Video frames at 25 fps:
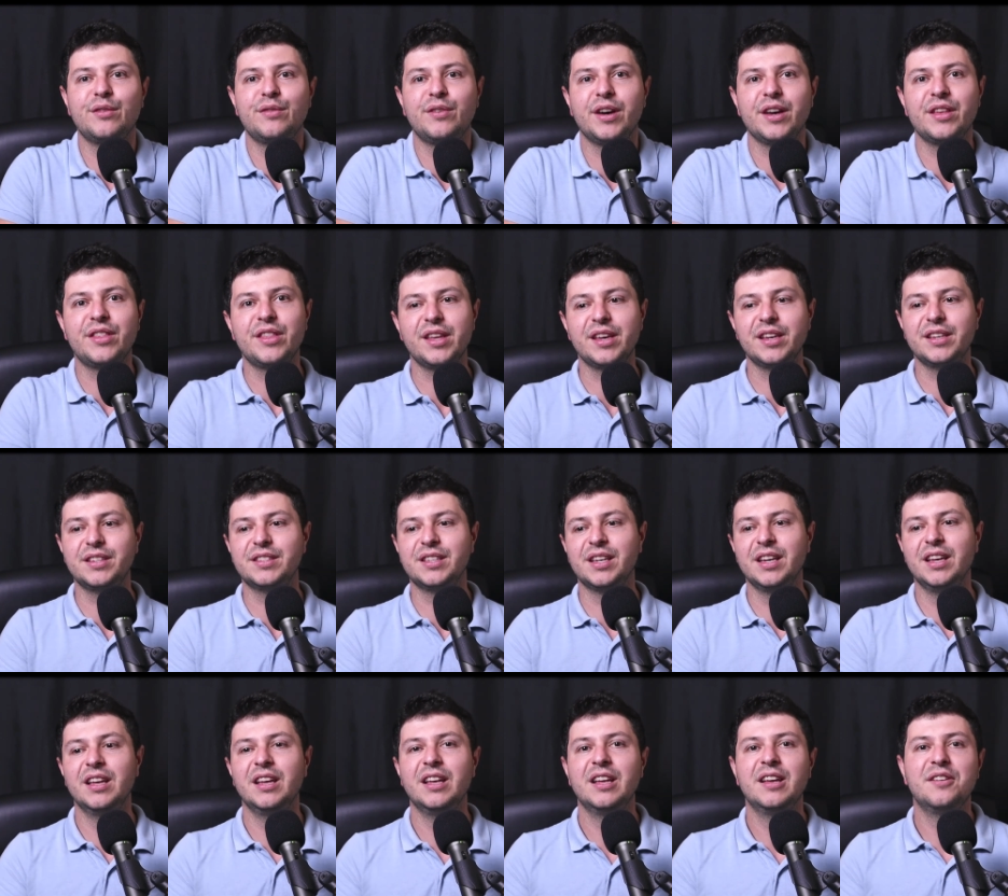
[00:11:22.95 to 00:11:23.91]
things
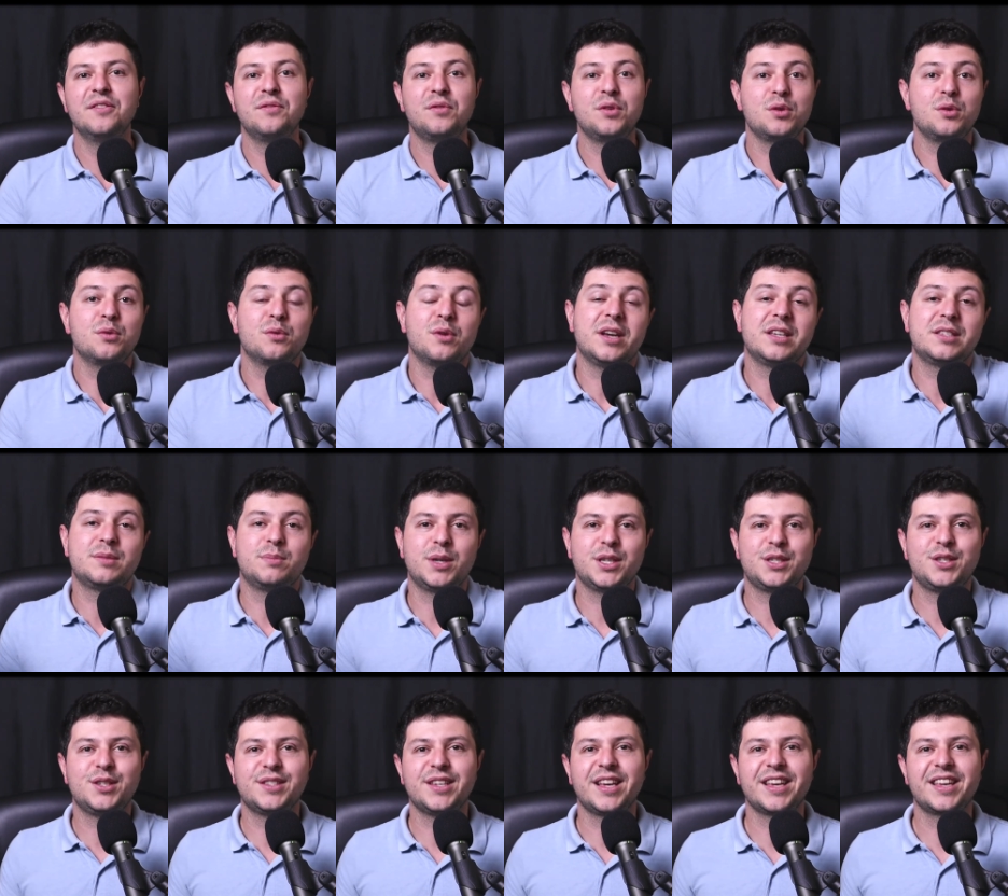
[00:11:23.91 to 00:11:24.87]
for you as much as
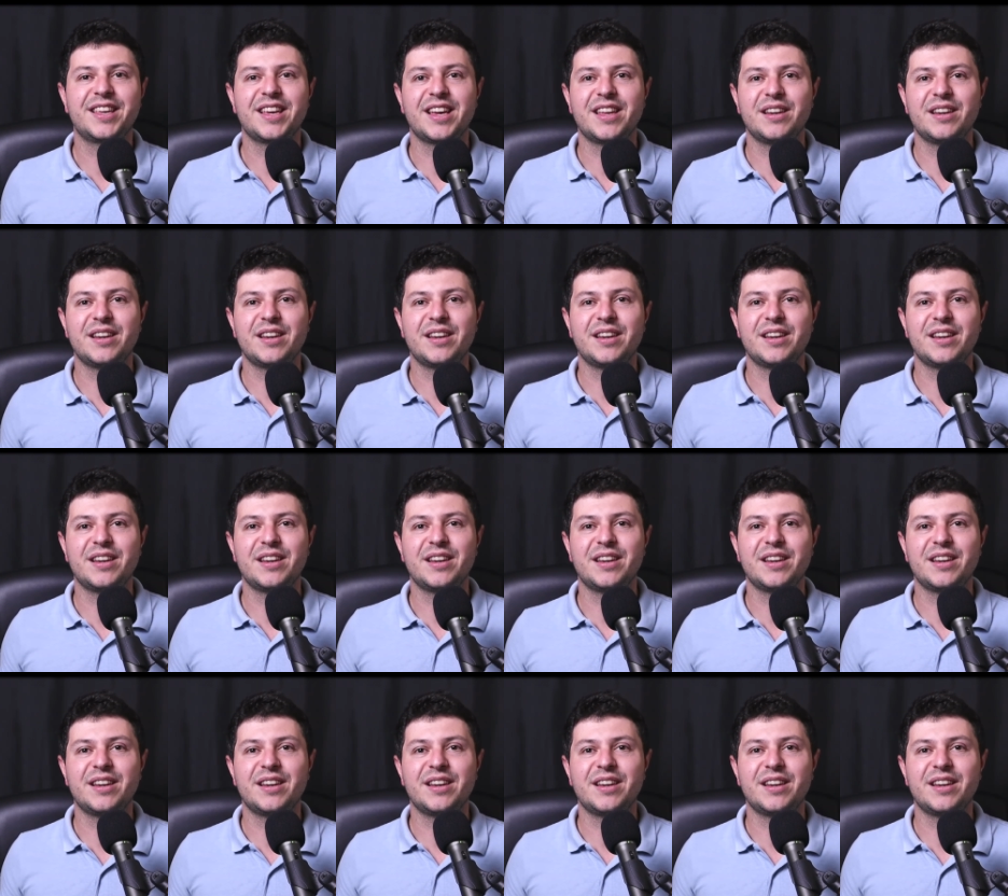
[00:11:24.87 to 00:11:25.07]
I can.